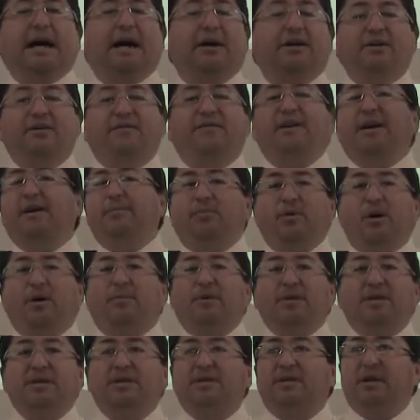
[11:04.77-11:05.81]
How do you find
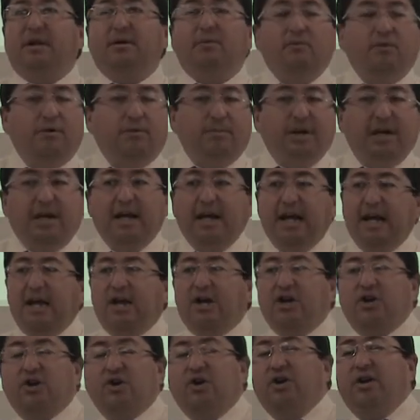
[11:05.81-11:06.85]
properties that would be
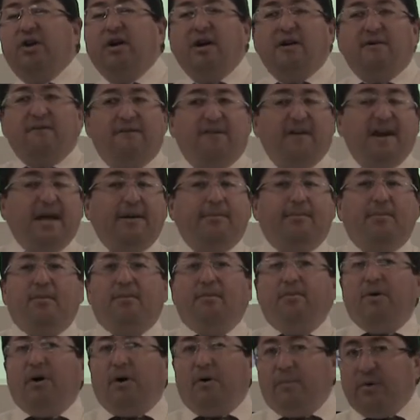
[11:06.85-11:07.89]
good
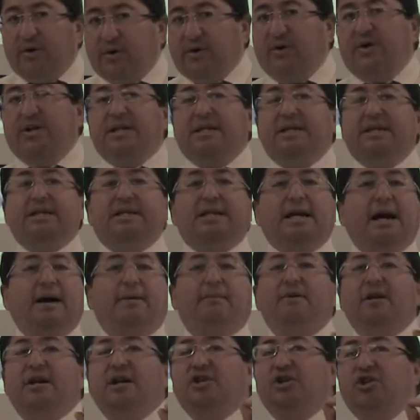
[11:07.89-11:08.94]
flip opportunities.
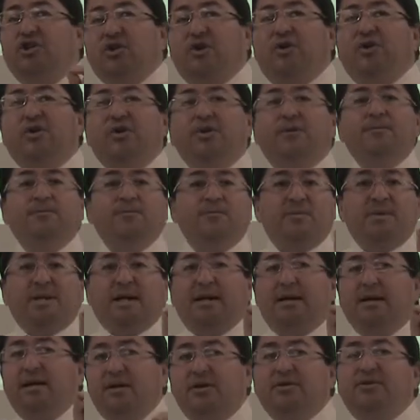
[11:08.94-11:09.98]
I'm going to show you
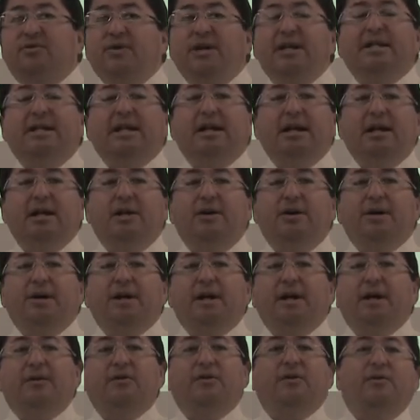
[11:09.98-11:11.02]
a little trick that I learned
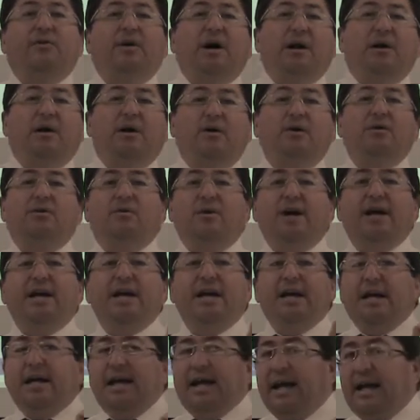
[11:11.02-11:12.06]
along the, along the
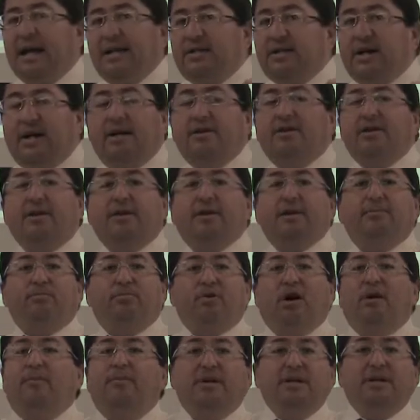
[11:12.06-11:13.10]
way. It's under the
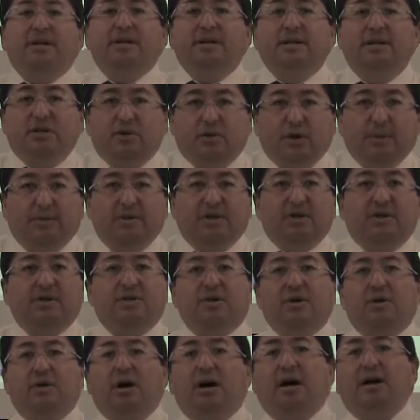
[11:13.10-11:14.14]
property description.
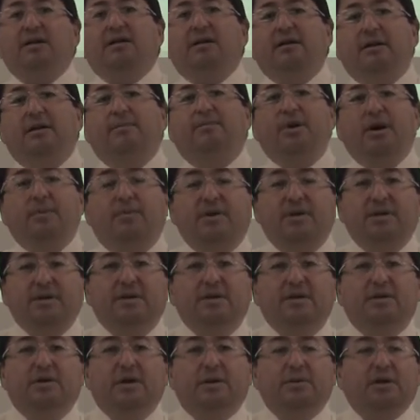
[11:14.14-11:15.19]
So under the property
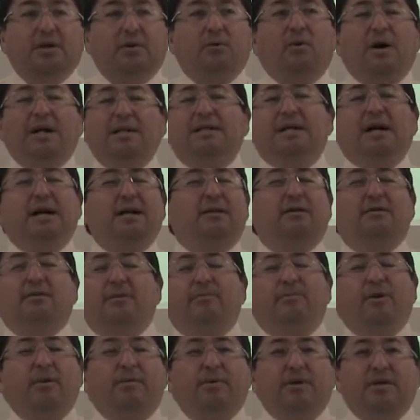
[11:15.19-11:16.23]
description, what's under
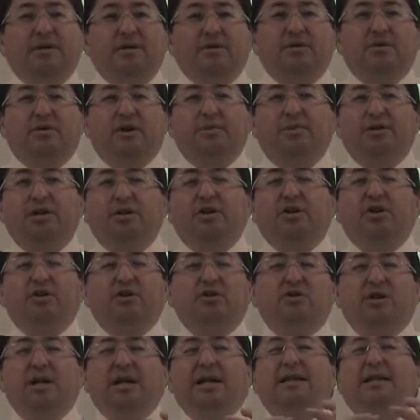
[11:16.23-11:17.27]
the property description?
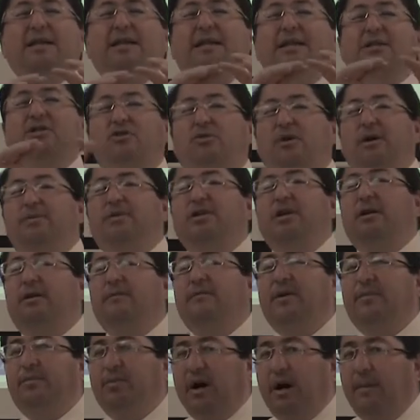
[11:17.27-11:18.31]
Usually the description
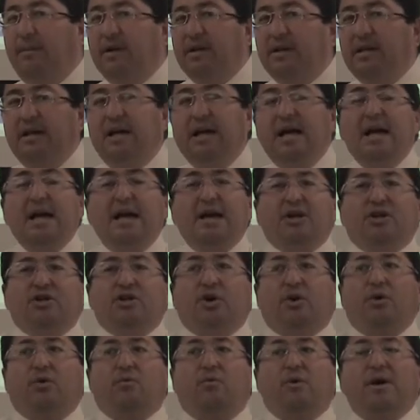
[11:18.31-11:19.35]
of the property.
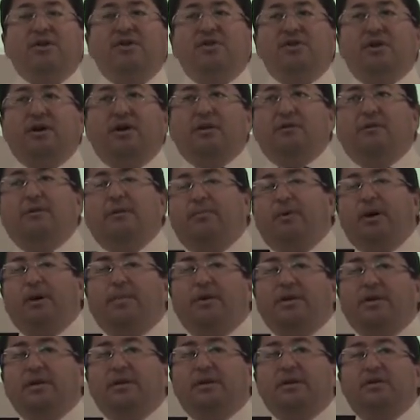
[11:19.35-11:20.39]
So when you go to the
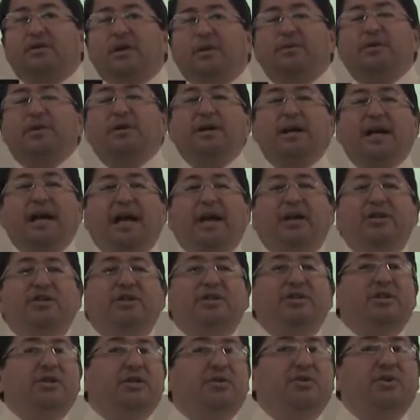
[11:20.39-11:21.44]
property description,
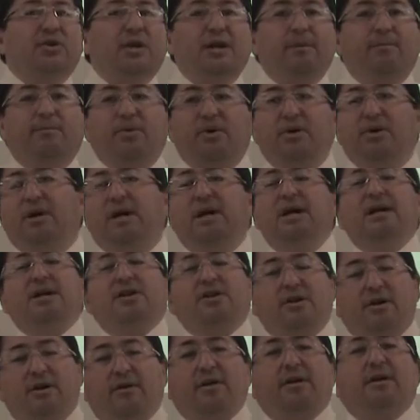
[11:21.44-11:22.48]
agents usually put,
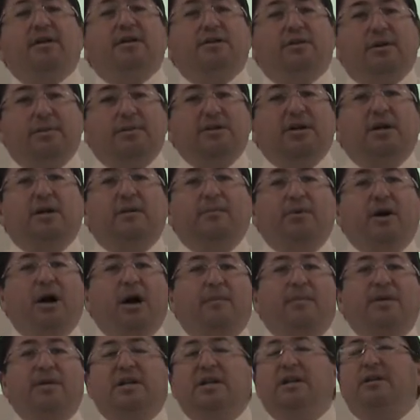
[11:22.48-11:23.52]
you know, the description of
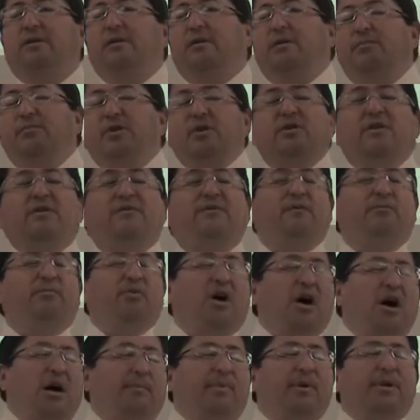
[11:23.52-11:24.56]
property, you know, beautiful
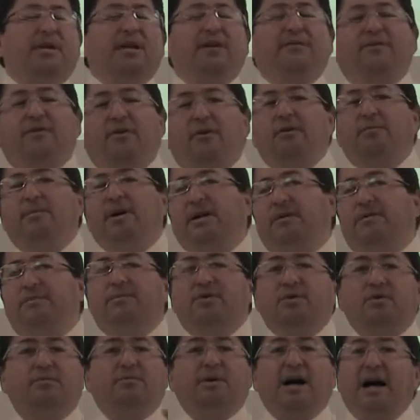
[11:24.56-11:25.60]
property, four
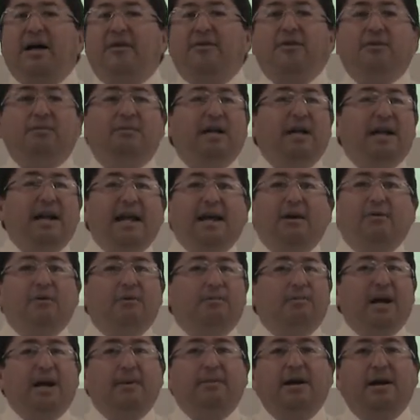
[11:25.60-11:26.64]
bedroom, two bathroom in
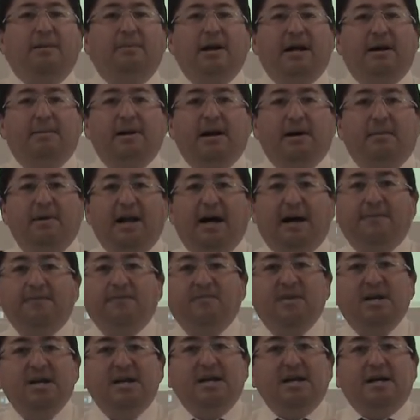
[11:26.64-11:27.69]
Lakewood, blah, blah, blah, blah, blah.
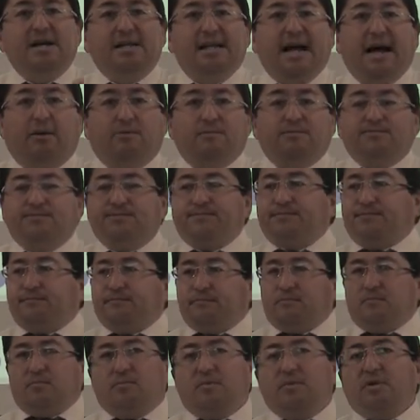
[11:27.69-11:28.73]
Now,
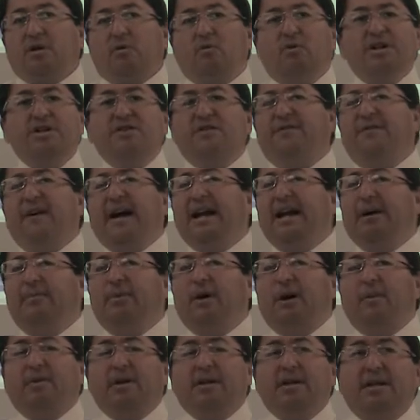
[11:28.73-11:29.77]
when you find a
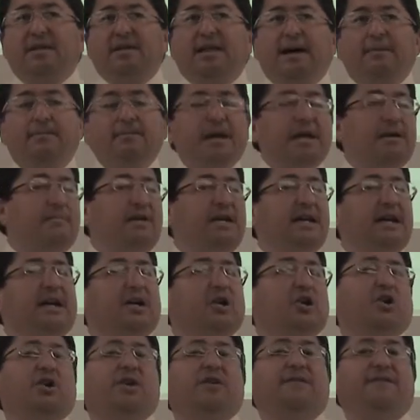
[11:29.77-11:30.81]
property that may be
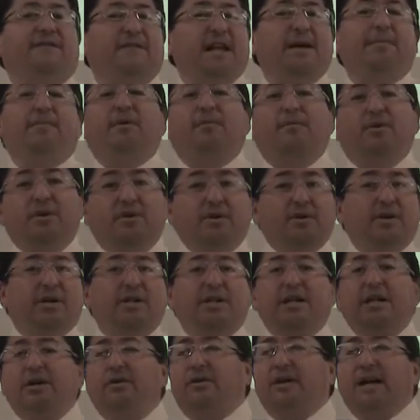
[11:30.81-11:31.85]
a good flip
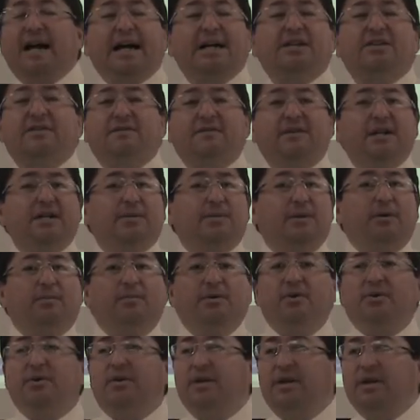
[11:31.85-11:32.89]
opportunity or cash investment
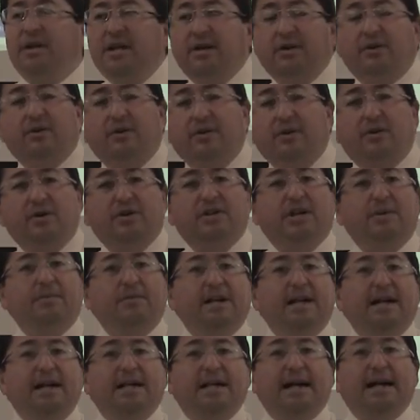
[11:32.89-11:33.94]
opportunity or, or
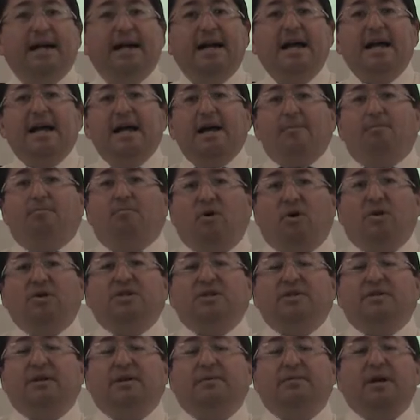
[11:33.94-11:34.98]
something like that,
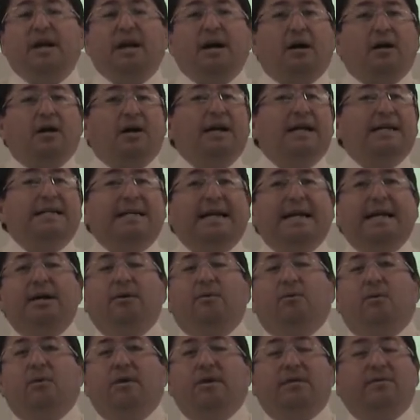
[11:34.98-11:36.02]
most of them are going to say
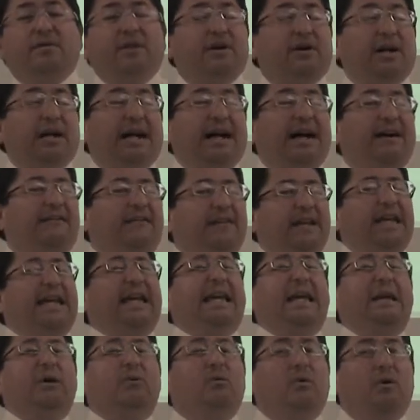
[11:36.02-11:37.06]
uh, they're going to have
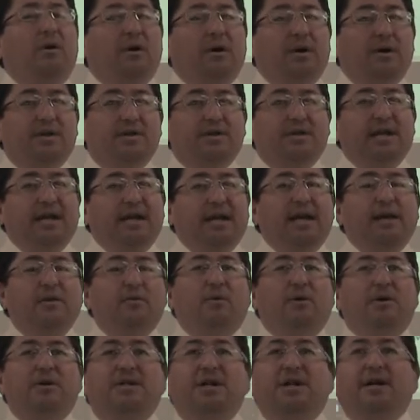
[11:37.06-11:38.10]
keywords. The
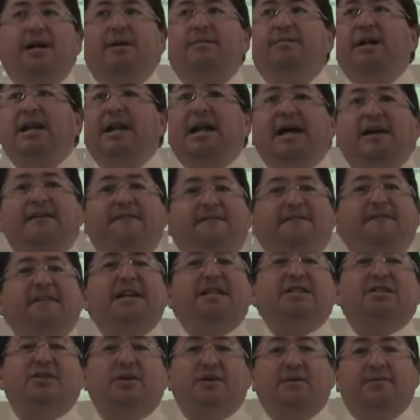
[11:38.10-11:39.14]
keywords are going to be like
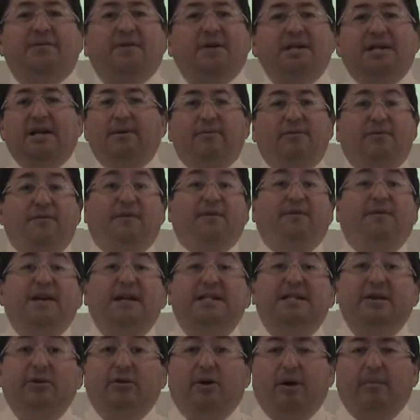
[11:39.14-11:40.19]
fixer, for example, for
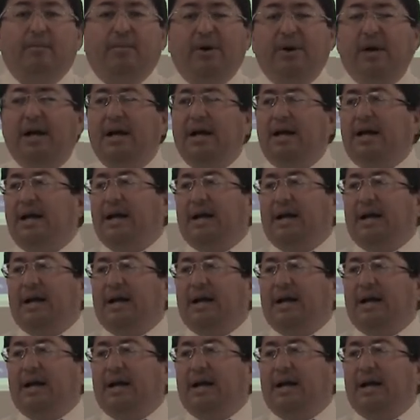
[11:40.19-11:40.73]
fixer upper.